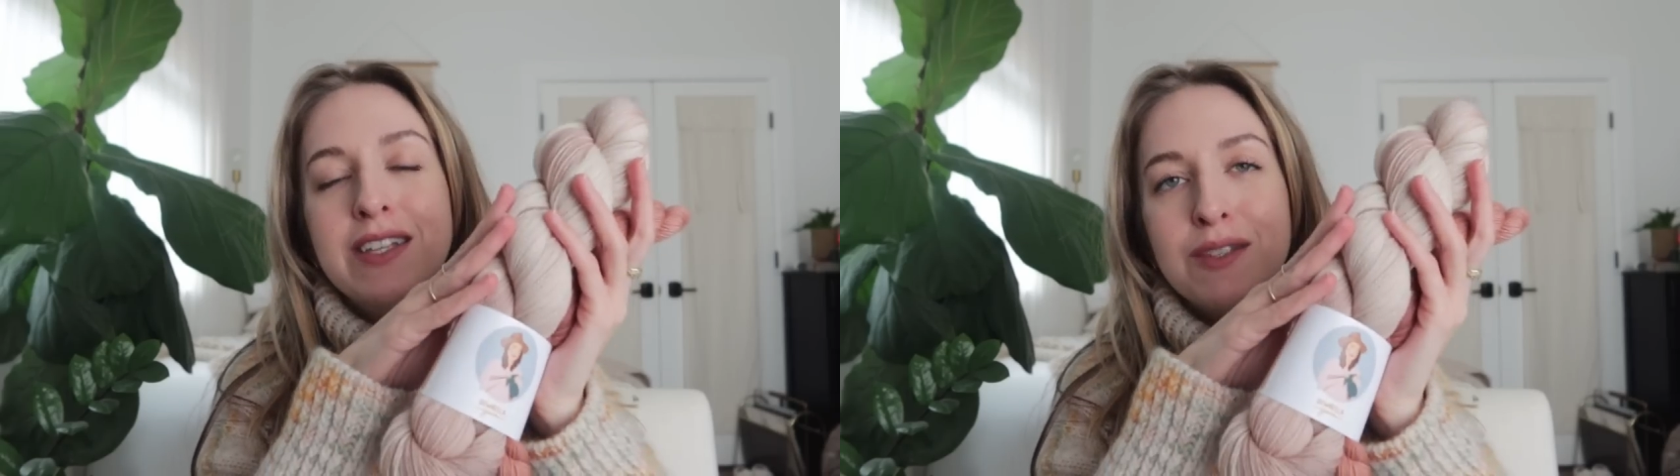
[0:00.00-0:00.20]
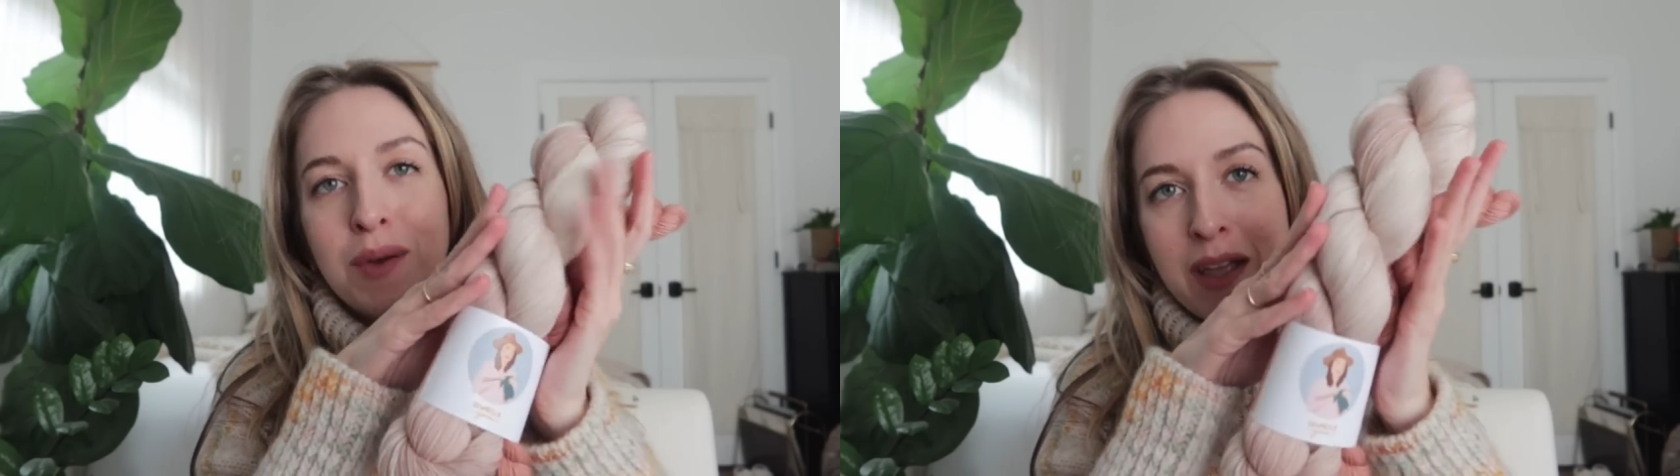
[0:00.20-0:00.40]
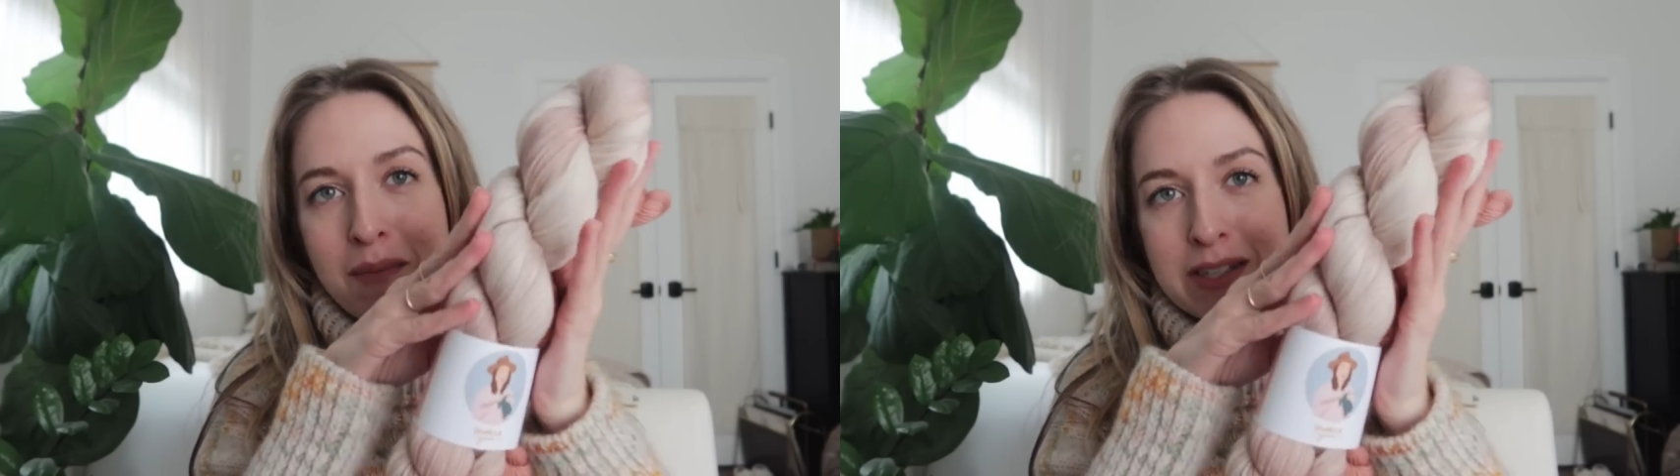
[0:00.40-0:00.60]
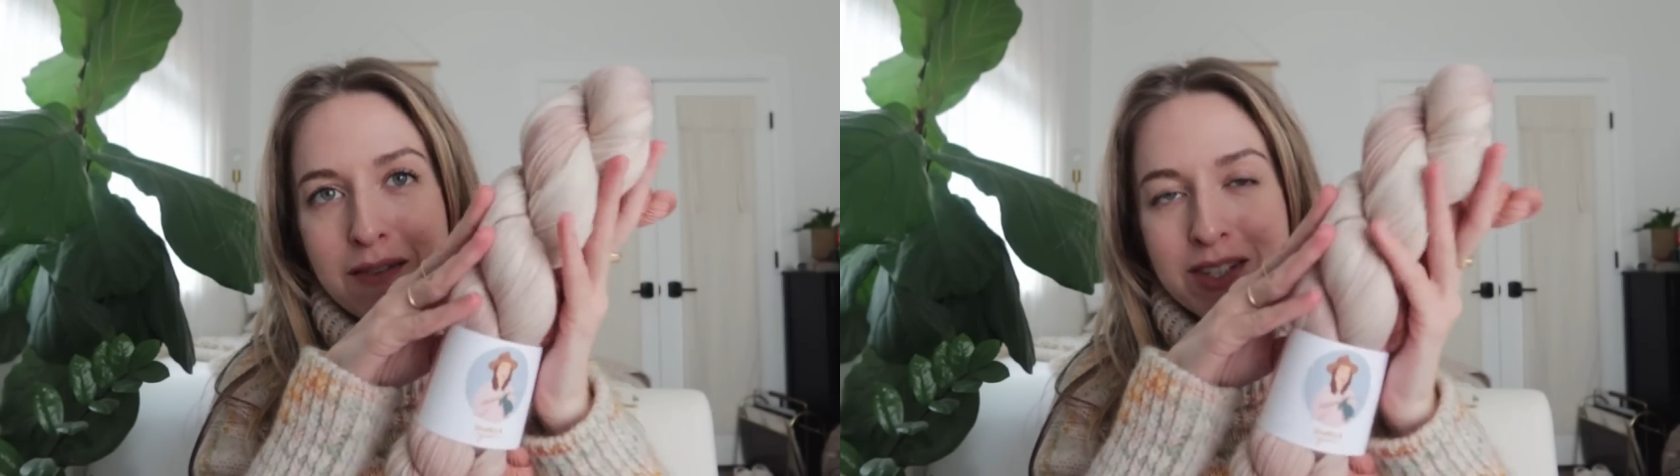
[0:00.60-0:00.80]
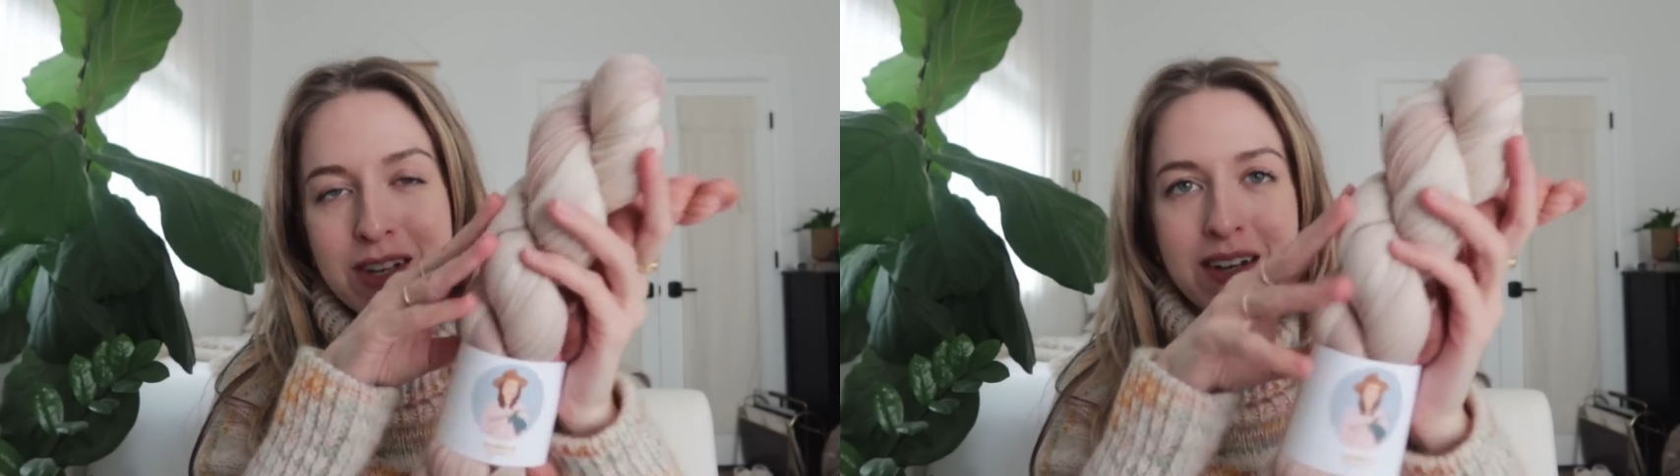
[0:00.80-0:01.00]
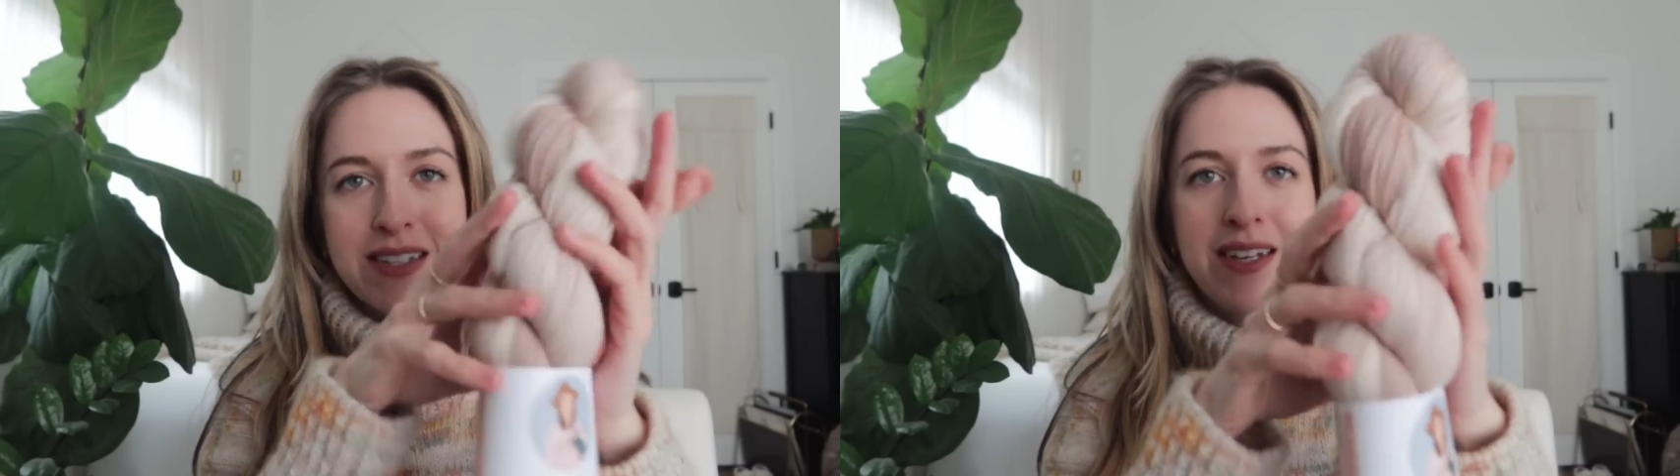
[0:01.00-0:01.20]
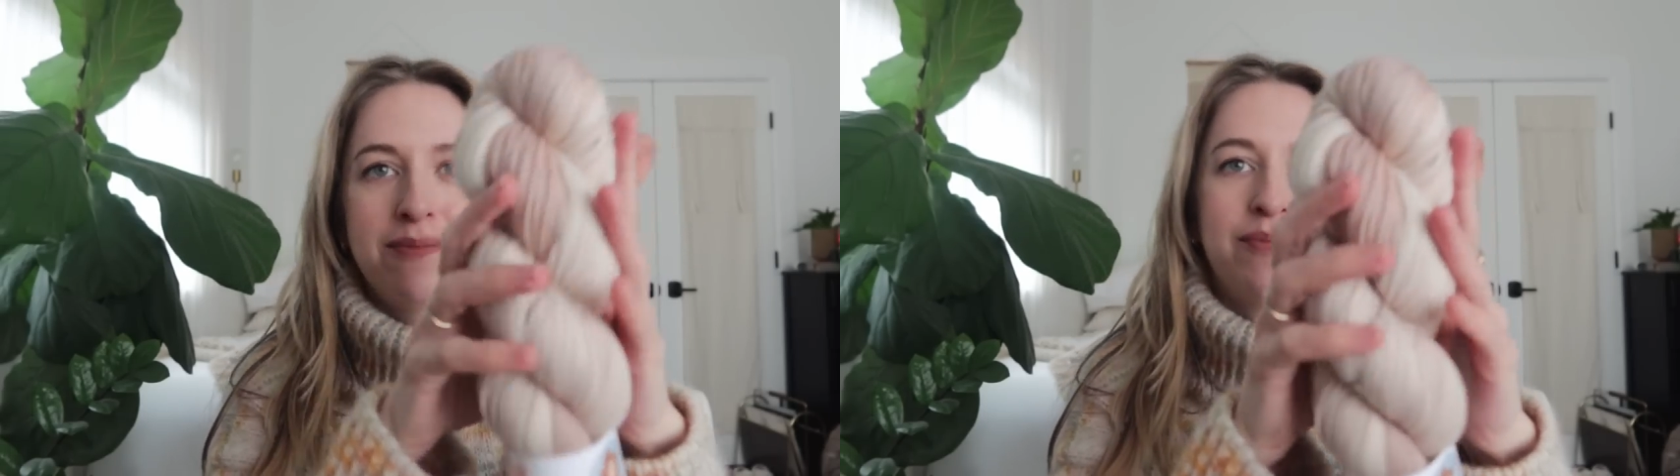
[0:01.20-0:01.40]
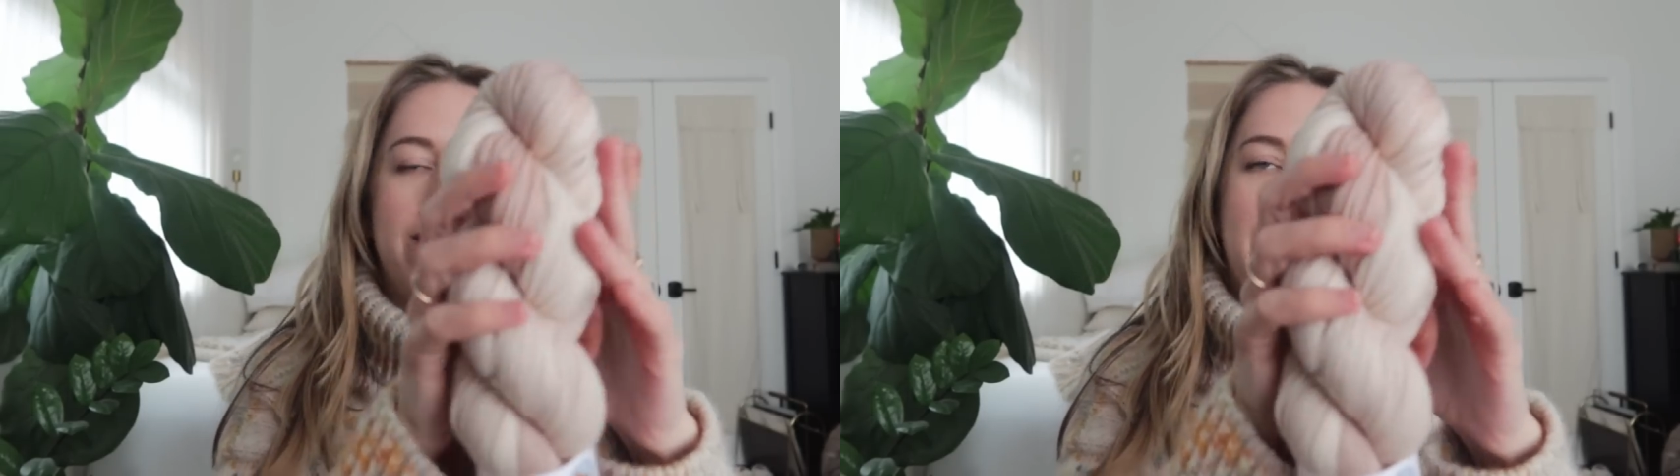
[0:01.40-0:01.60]
So I gave myself a sock
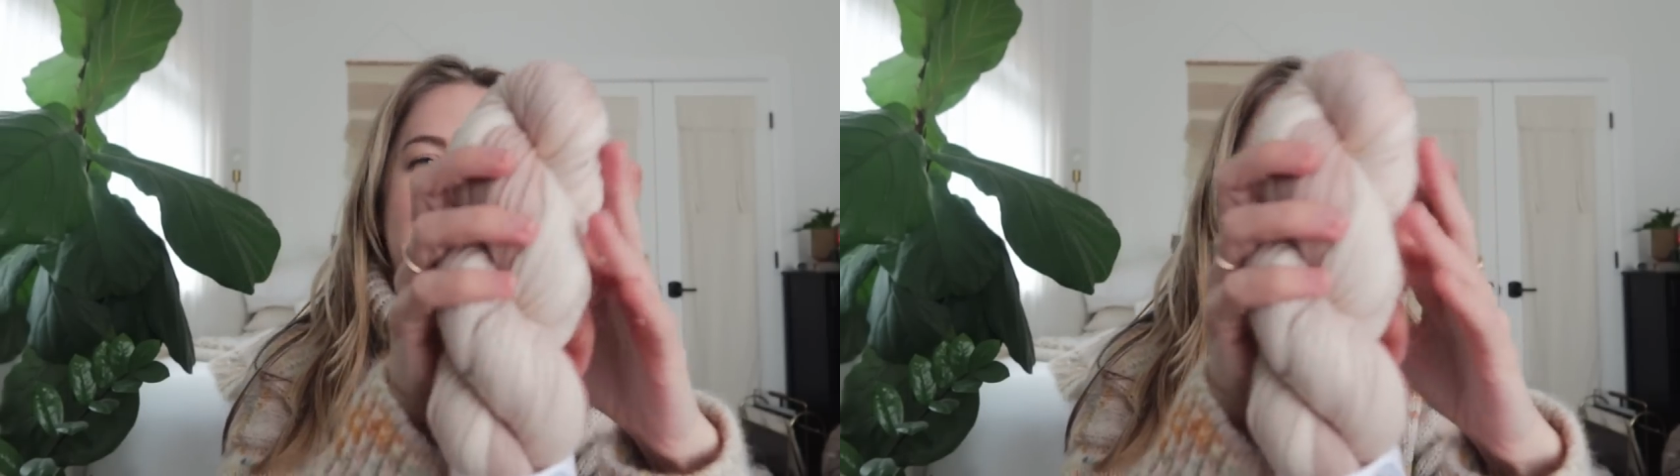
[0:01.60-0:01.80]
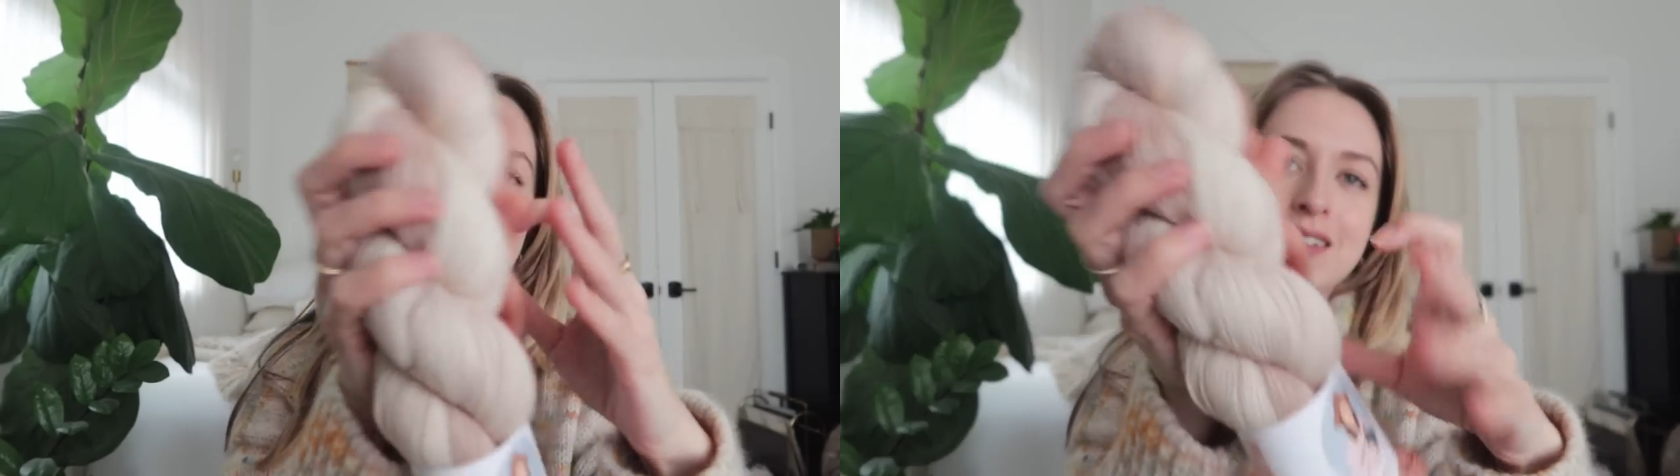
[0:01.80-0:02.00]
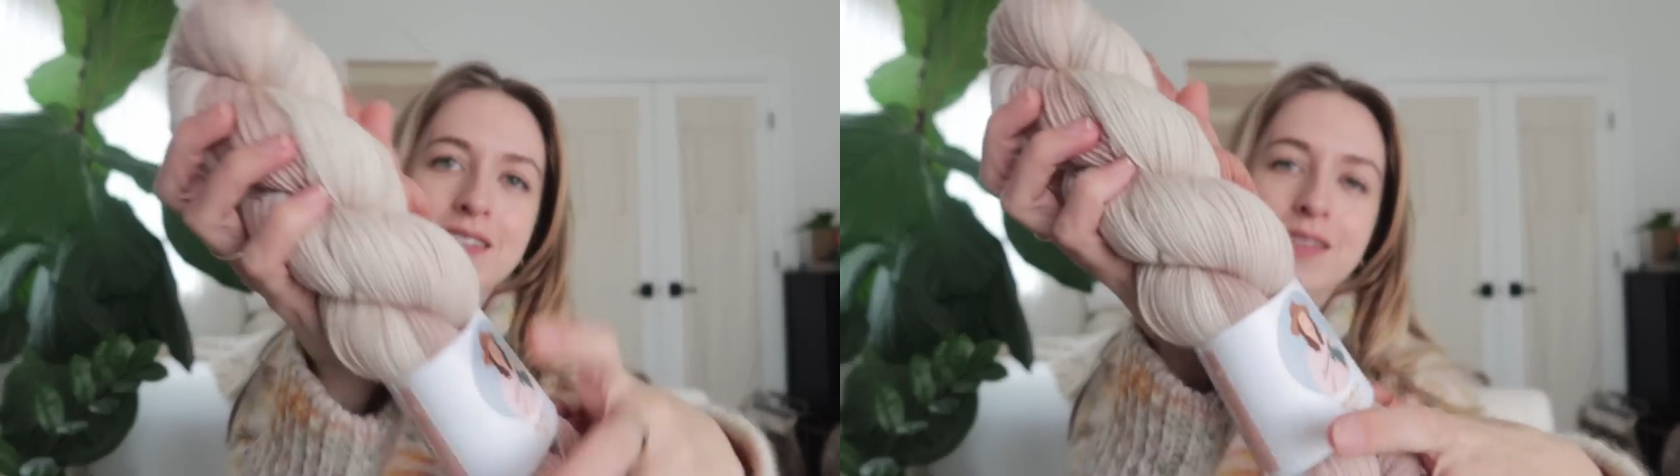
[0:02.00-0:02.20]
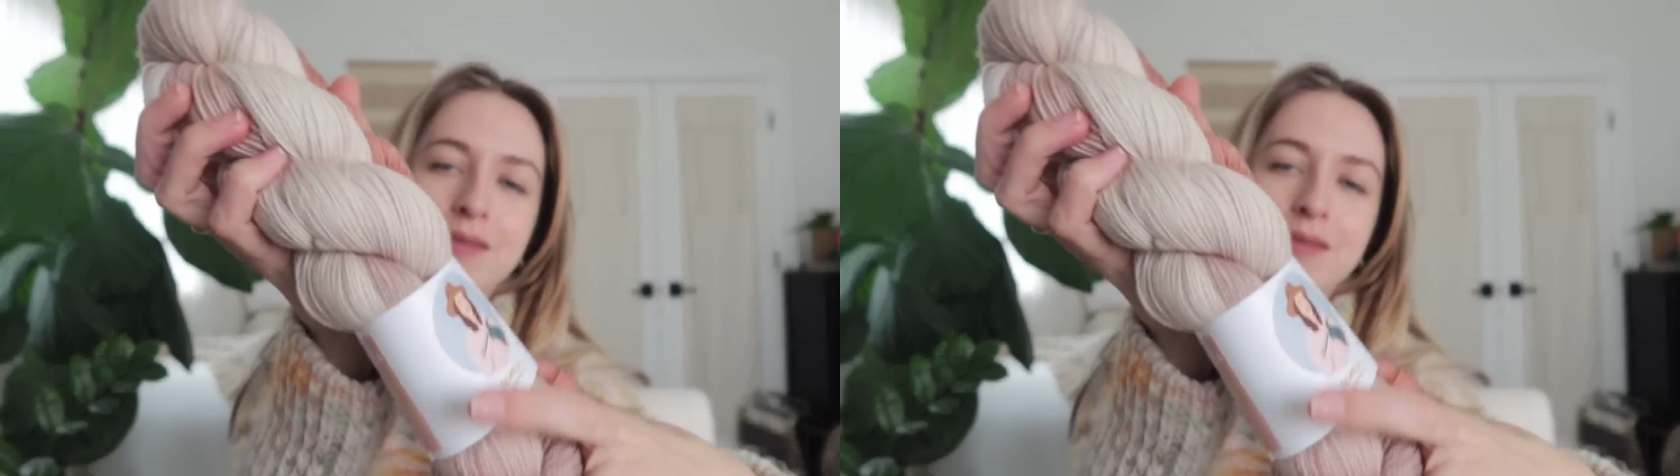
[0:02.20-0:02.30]
set. And